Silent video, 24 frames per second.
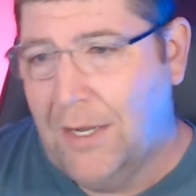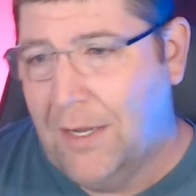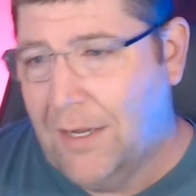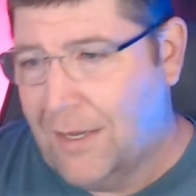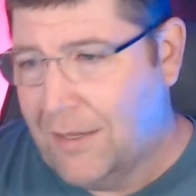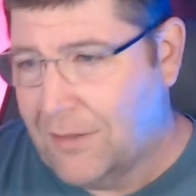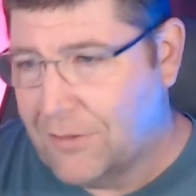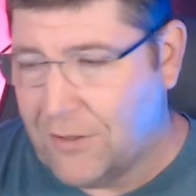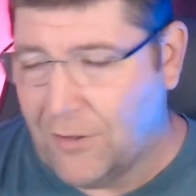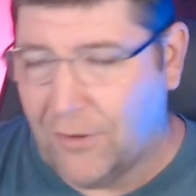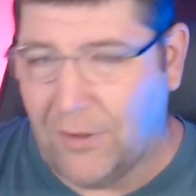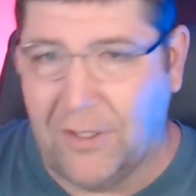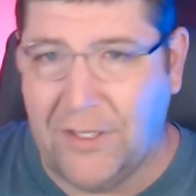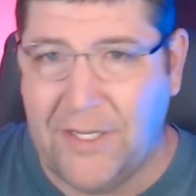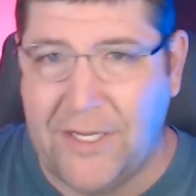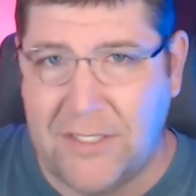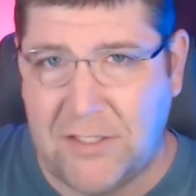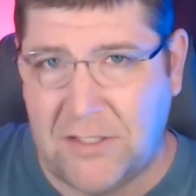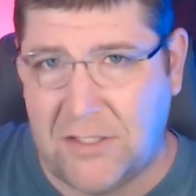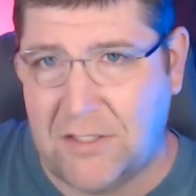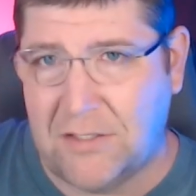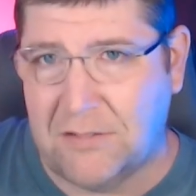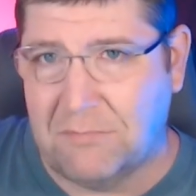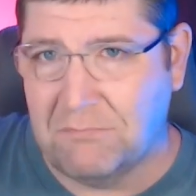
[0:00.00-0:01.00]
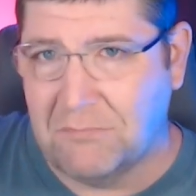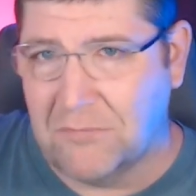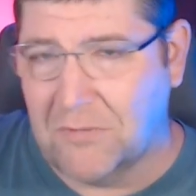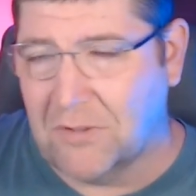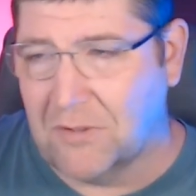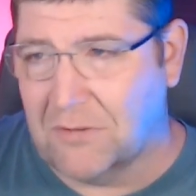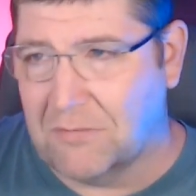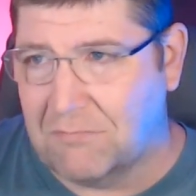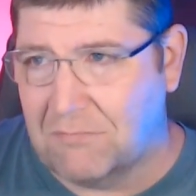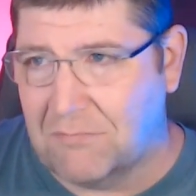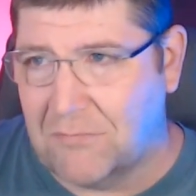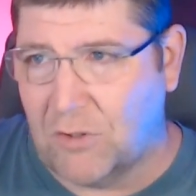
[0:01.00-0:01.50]
they're at least
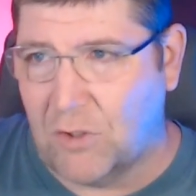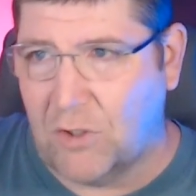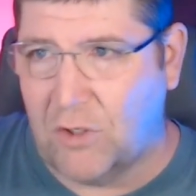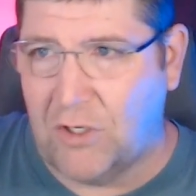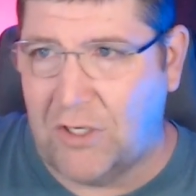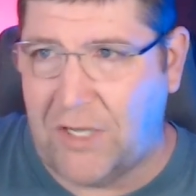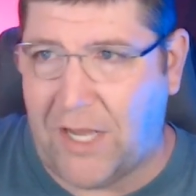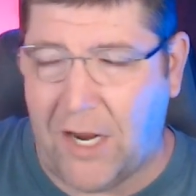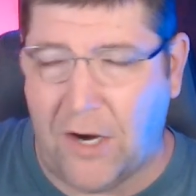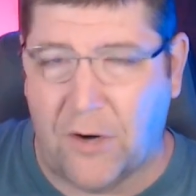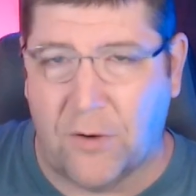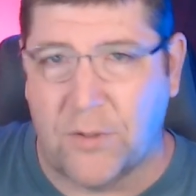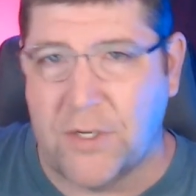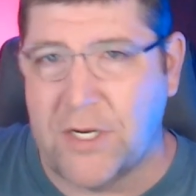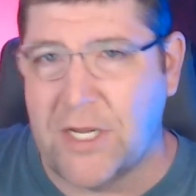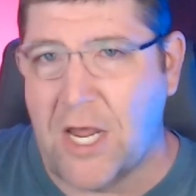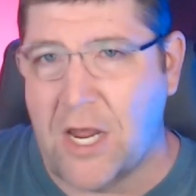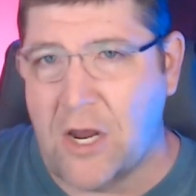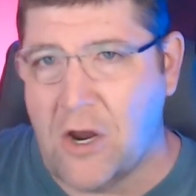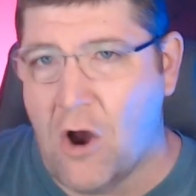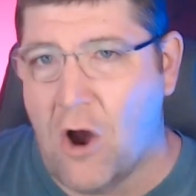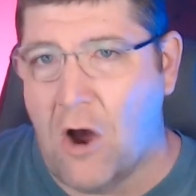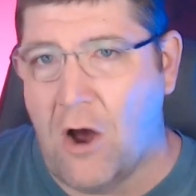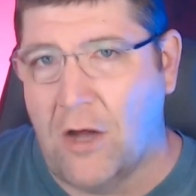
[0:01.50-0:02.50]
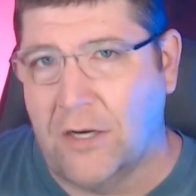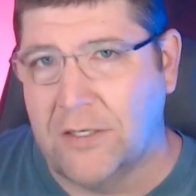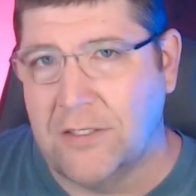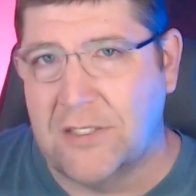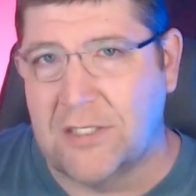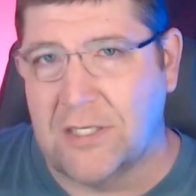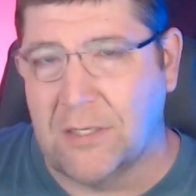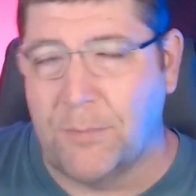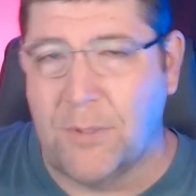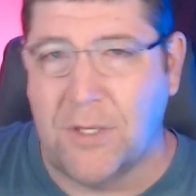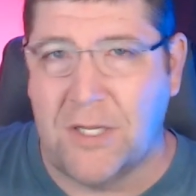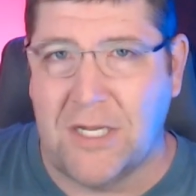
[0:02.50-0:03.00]
carrying on
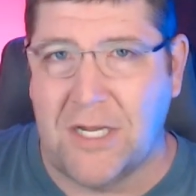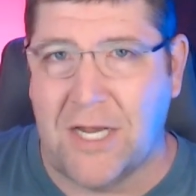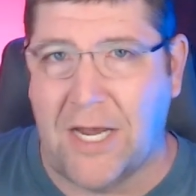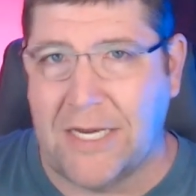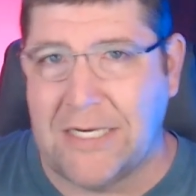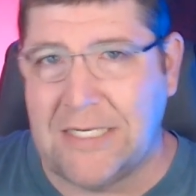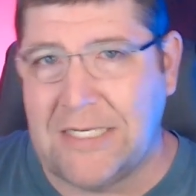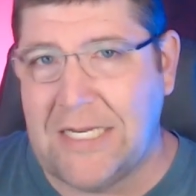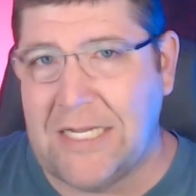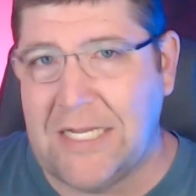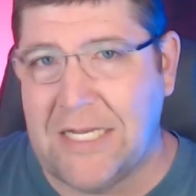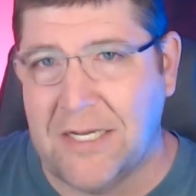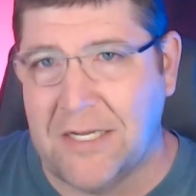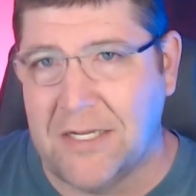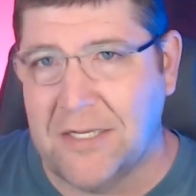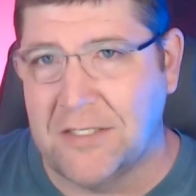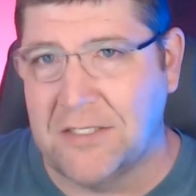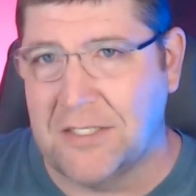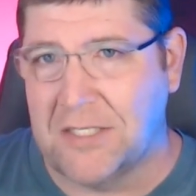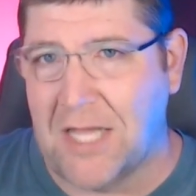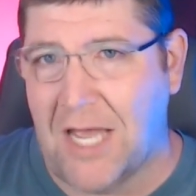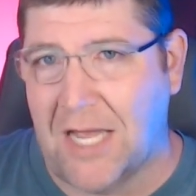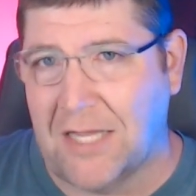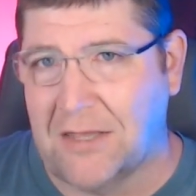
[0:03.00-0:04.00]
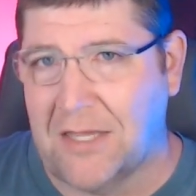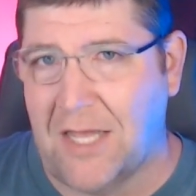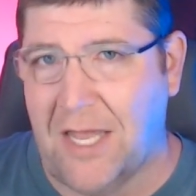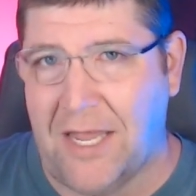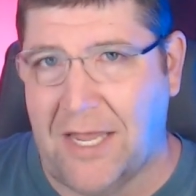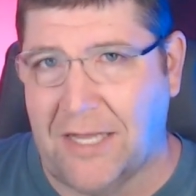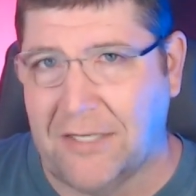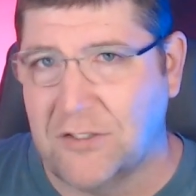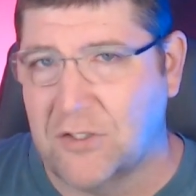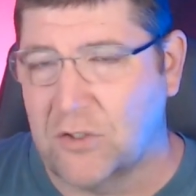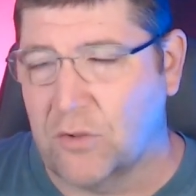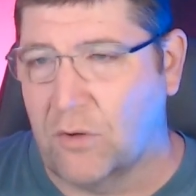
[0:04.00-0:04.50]
some of the ideas that they
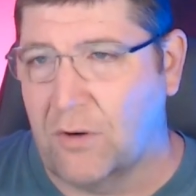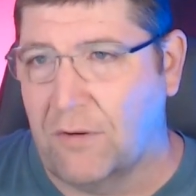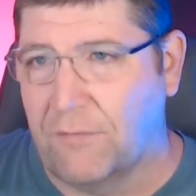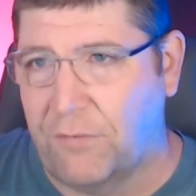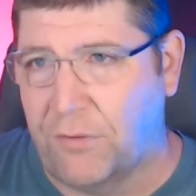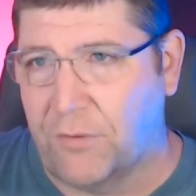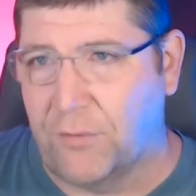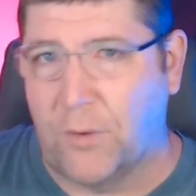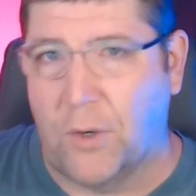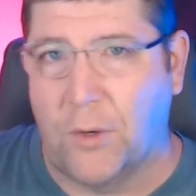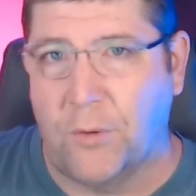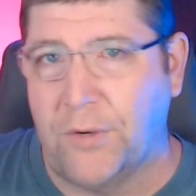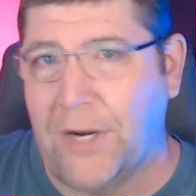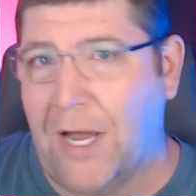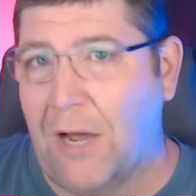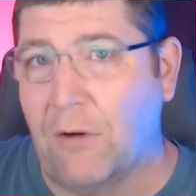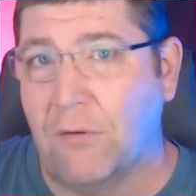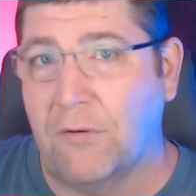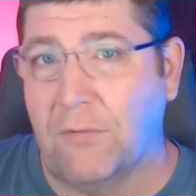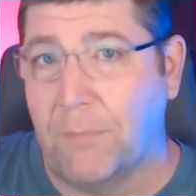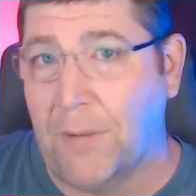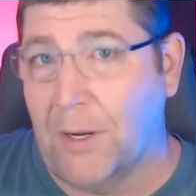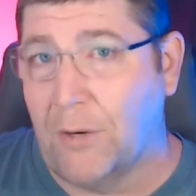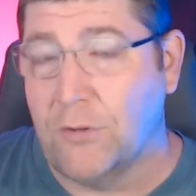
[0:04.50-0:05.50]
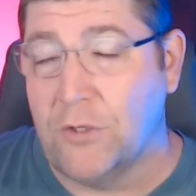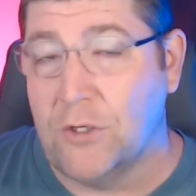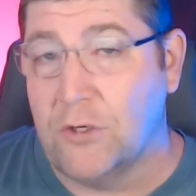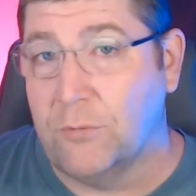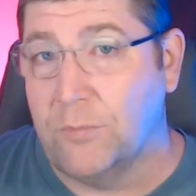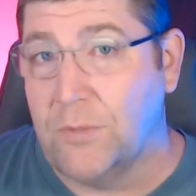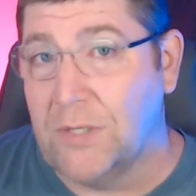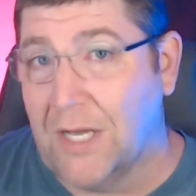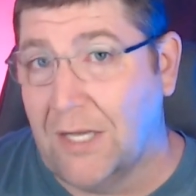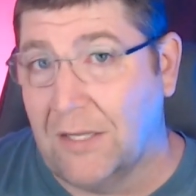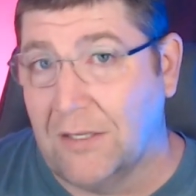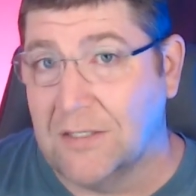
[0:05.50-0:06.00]
had sort of thrown out about
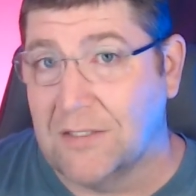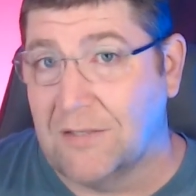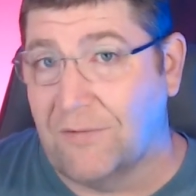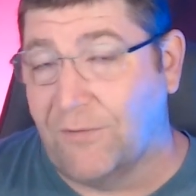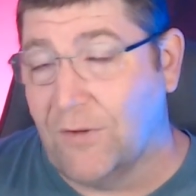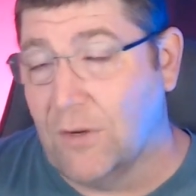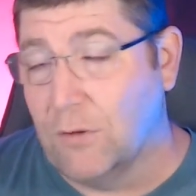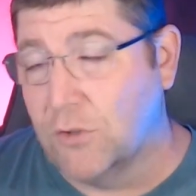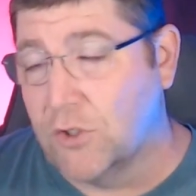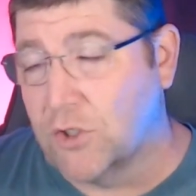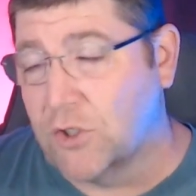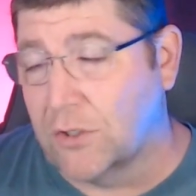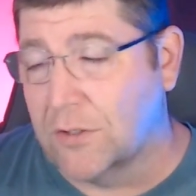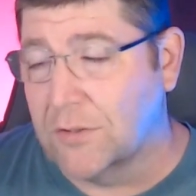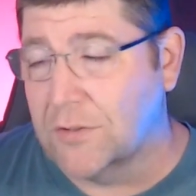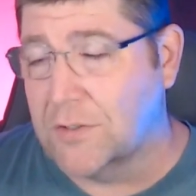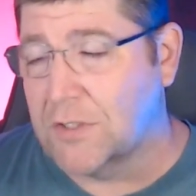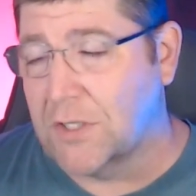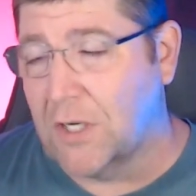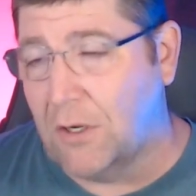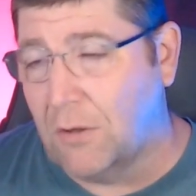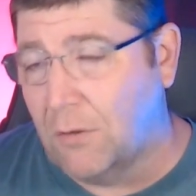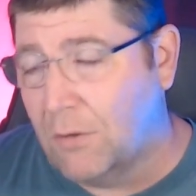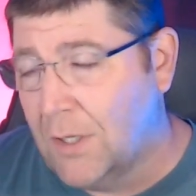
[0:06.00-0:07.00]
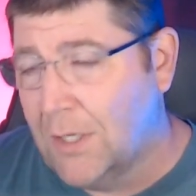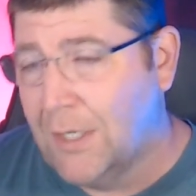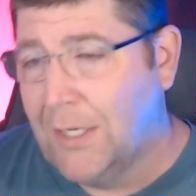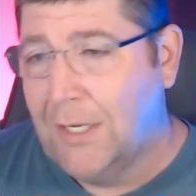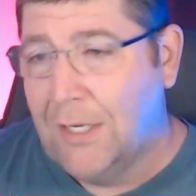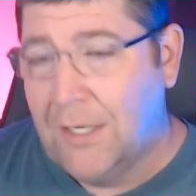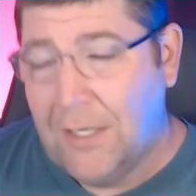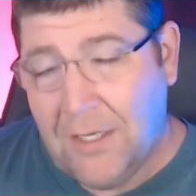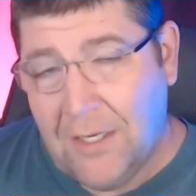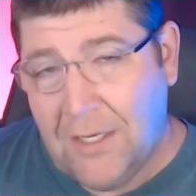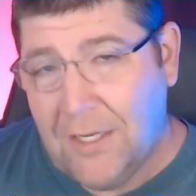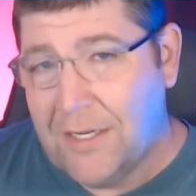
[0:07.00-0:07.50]
Yumiella's future. So
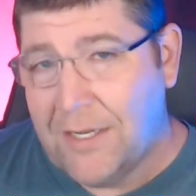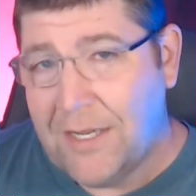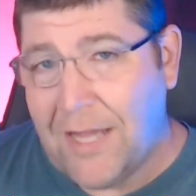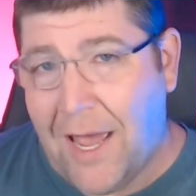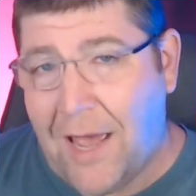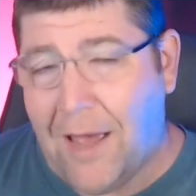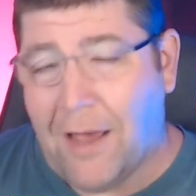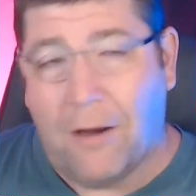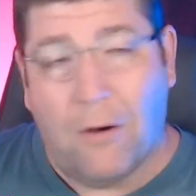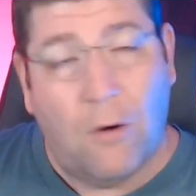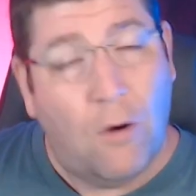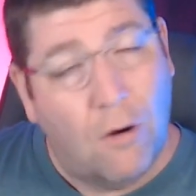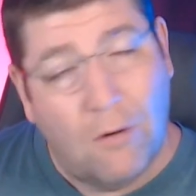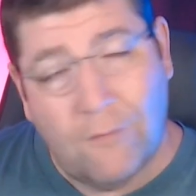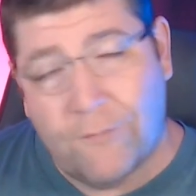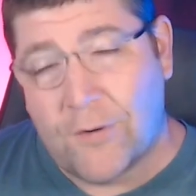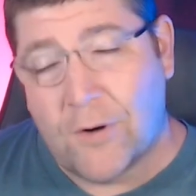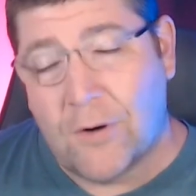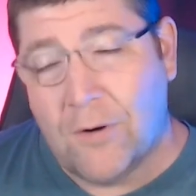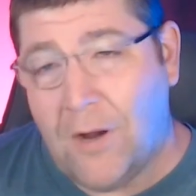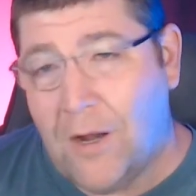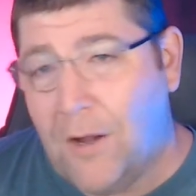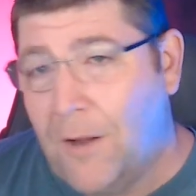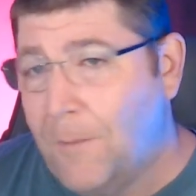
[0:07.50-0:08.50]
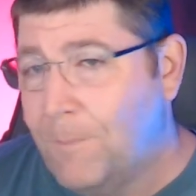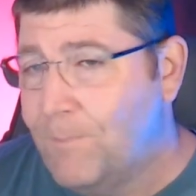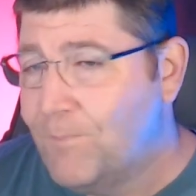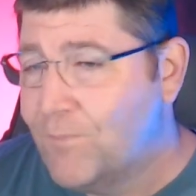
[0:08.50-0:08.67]
yeah, overall,